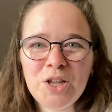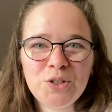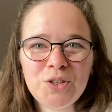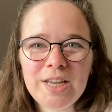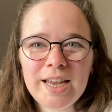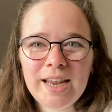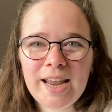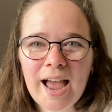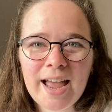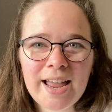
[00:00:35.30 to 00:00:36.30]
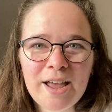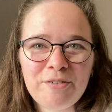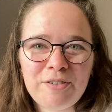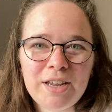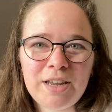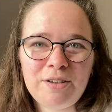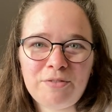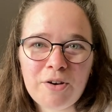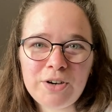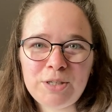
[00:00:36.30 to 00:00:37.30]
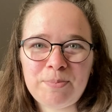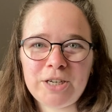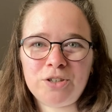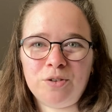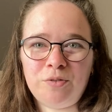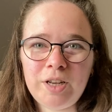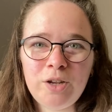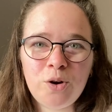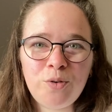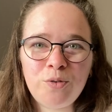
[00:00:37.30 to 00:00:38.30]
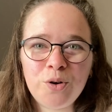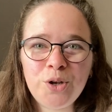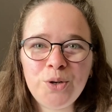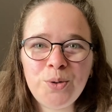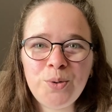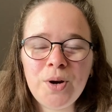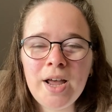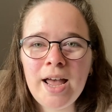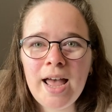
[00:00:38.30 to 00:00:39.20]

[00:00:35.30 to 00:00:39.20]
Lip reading: Today I have a very special video for you.